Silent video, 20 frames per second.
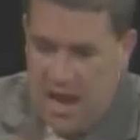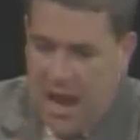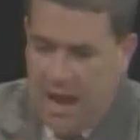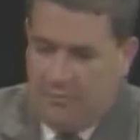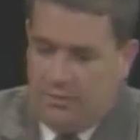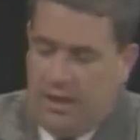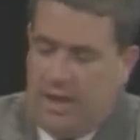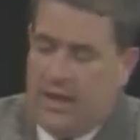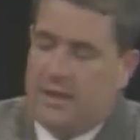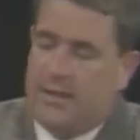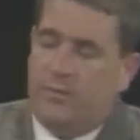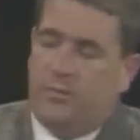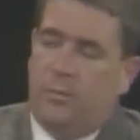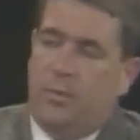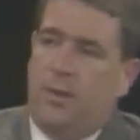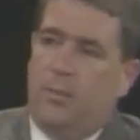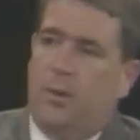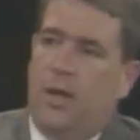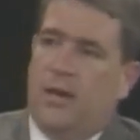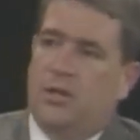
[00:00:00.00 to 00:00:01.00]
I have a lot of
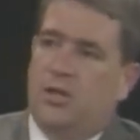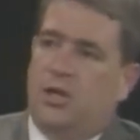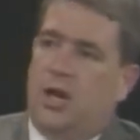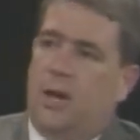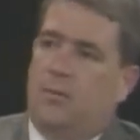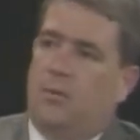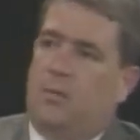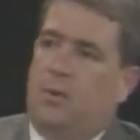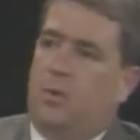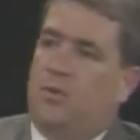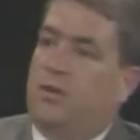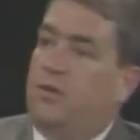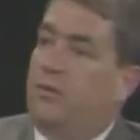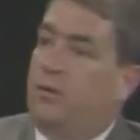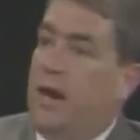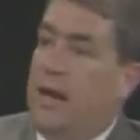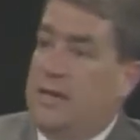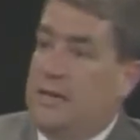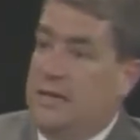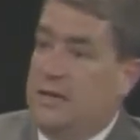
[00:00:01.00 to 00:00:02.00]
different people actually come to me with
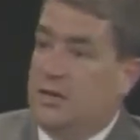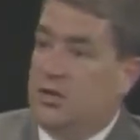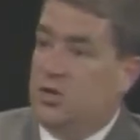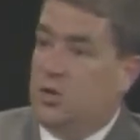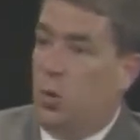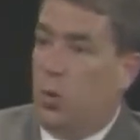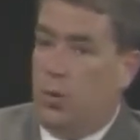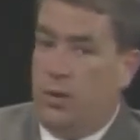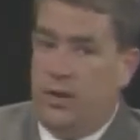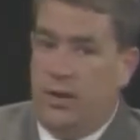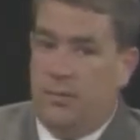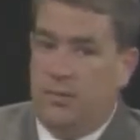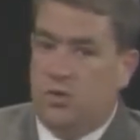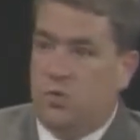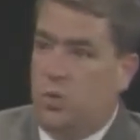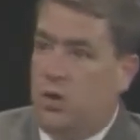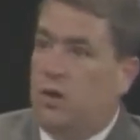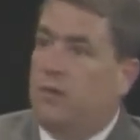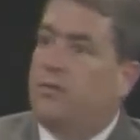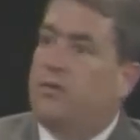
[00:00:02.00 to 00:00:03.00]
different ideas. Thorium
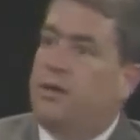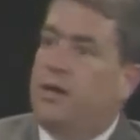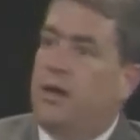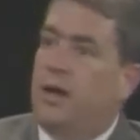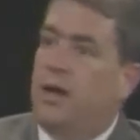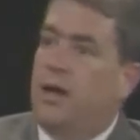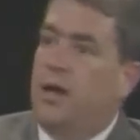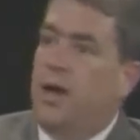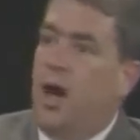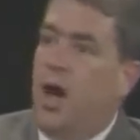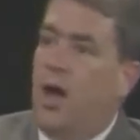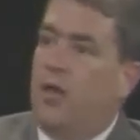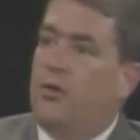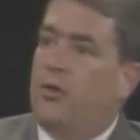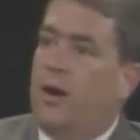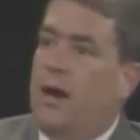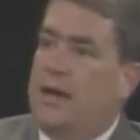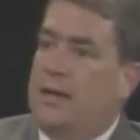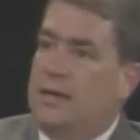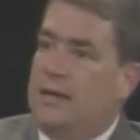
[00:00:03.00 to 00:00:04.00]
is one of the
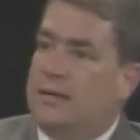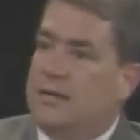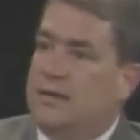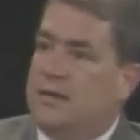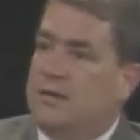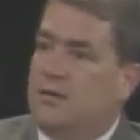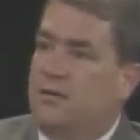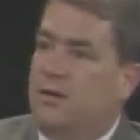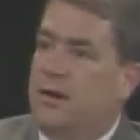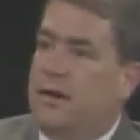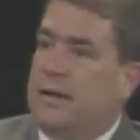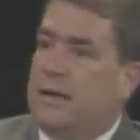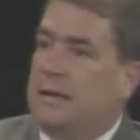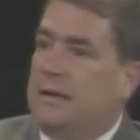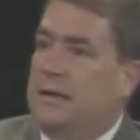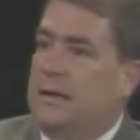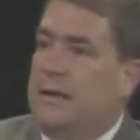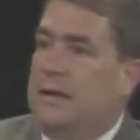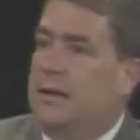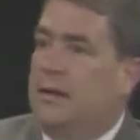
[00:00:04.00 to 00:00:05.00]
other ideas that's a very
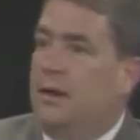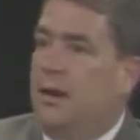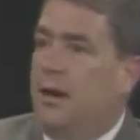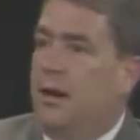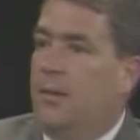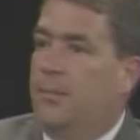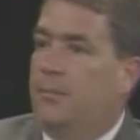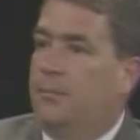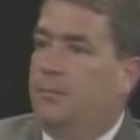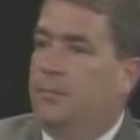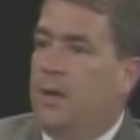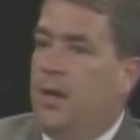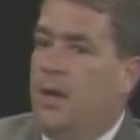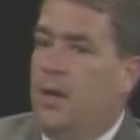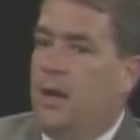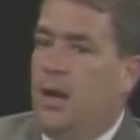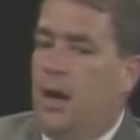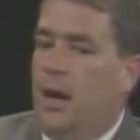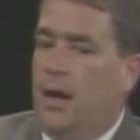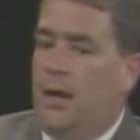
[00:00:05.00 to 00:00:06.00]
clean,
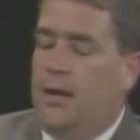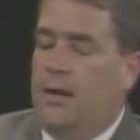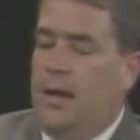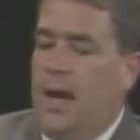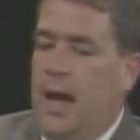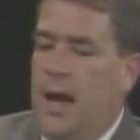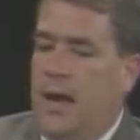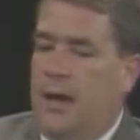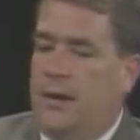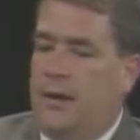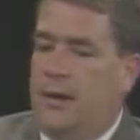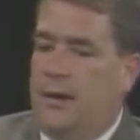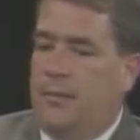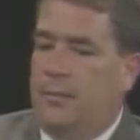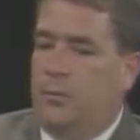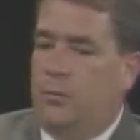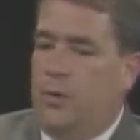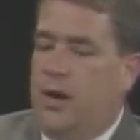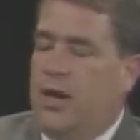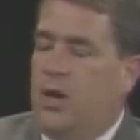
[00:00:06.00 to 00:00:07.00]

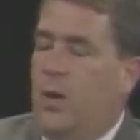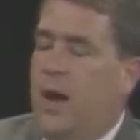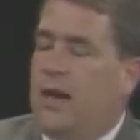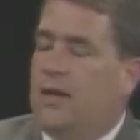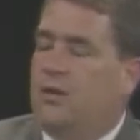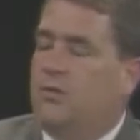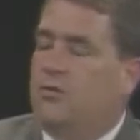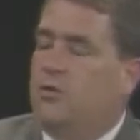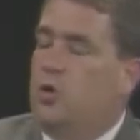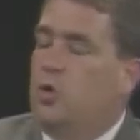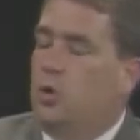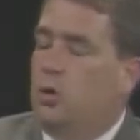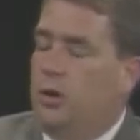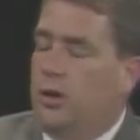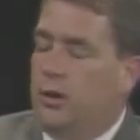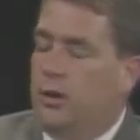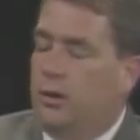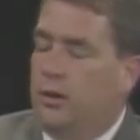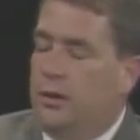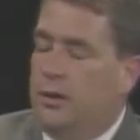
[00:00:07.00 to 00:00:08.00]
non-radioactive
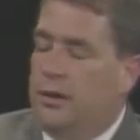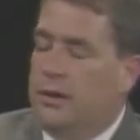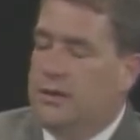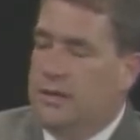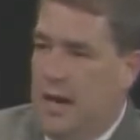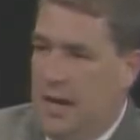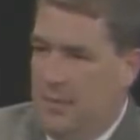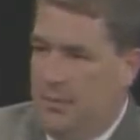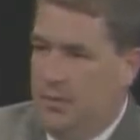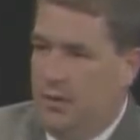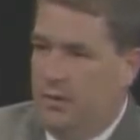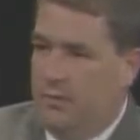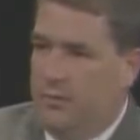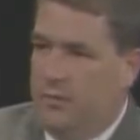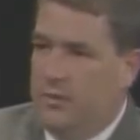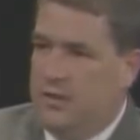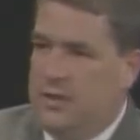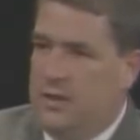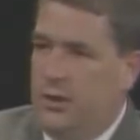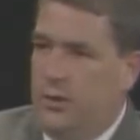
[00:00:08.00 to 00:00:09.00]
nuclear type of
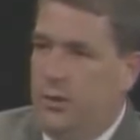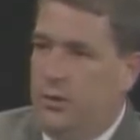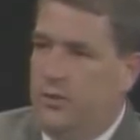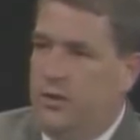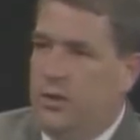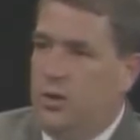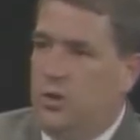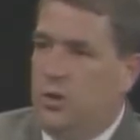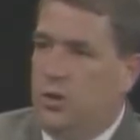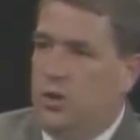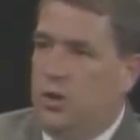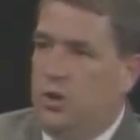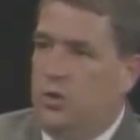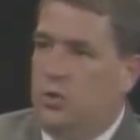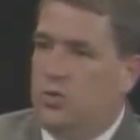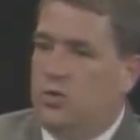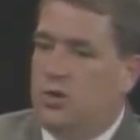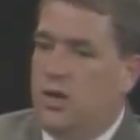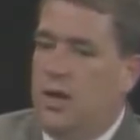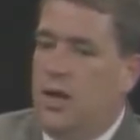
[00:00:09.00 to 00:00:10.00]
material that you could
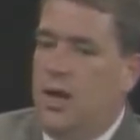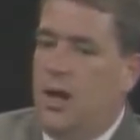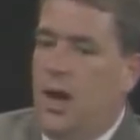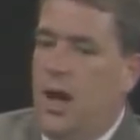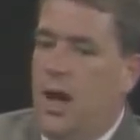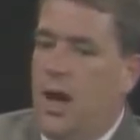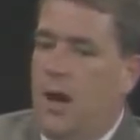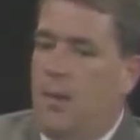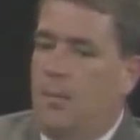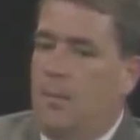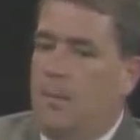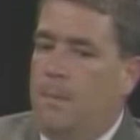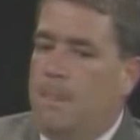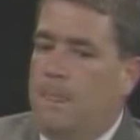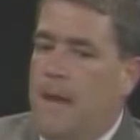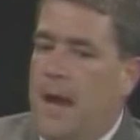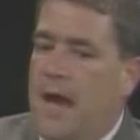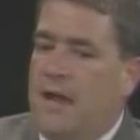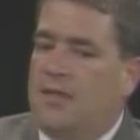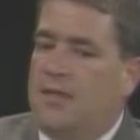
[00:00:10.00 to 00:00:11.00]
use.
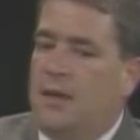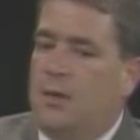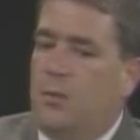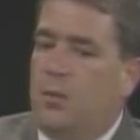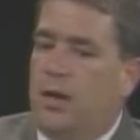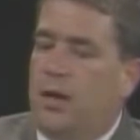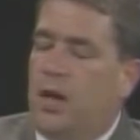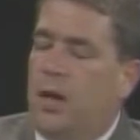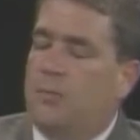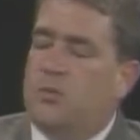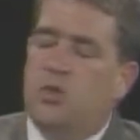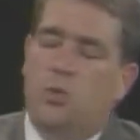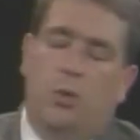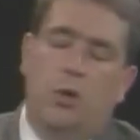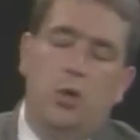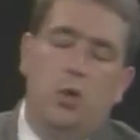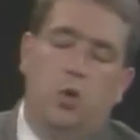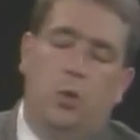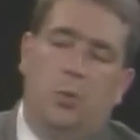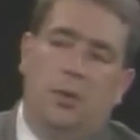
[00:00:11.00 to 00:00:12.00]
I think when it comes to
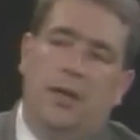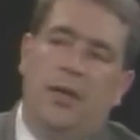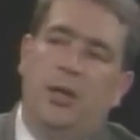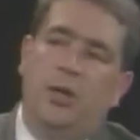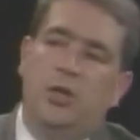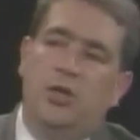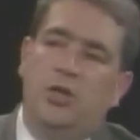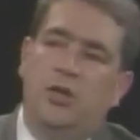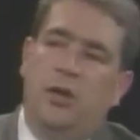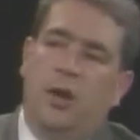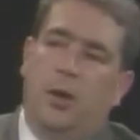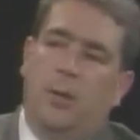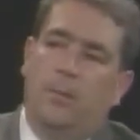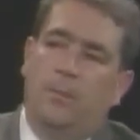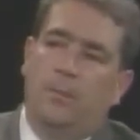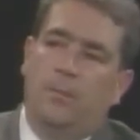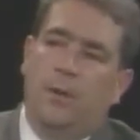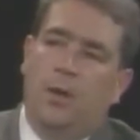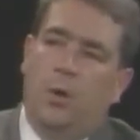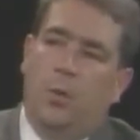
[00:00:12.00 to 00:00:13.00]
renewable energy, though,
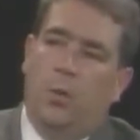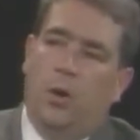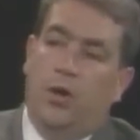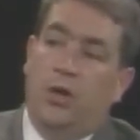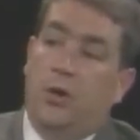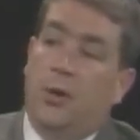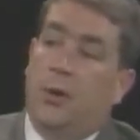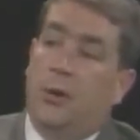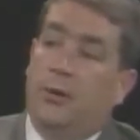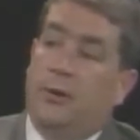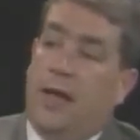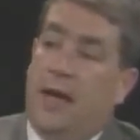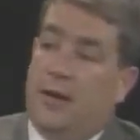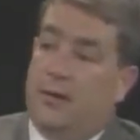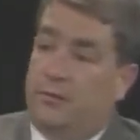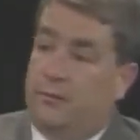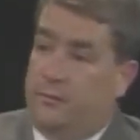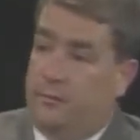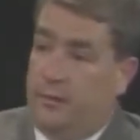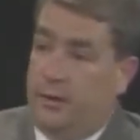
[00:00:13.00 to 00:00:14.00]
where you hear a lot
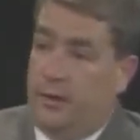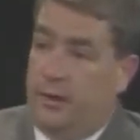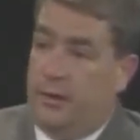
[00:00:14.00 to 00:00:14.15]
of